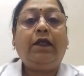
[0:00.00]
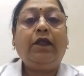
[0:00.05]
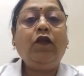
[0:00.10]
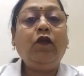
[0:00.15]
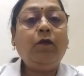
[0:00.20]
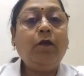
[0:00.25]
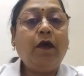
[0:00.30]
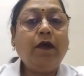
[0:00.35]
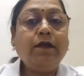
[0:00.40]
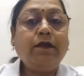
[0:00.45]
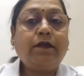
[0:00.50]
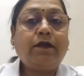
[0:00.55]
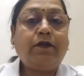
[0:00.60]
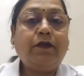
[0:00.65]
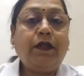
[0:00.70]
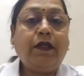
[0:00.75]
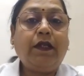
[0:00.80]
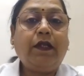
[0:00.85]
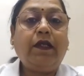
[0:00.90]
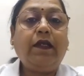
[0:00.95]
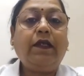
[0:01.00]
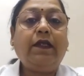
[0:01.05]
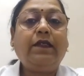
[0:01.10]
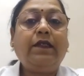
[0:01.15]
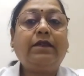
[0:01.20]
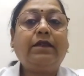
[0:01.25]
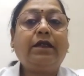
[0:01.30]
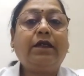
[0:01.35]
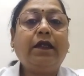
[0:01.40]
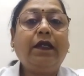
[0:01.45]
Newborn screening
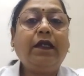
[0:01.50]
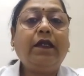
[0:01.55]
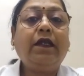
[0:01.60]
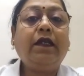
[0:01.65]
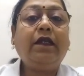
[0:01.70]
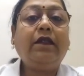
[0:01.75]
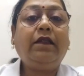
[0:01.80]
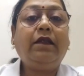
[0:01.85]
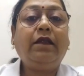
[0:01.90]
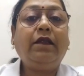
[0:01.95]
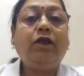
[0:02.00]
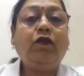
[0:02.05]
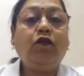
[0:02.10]
is screening the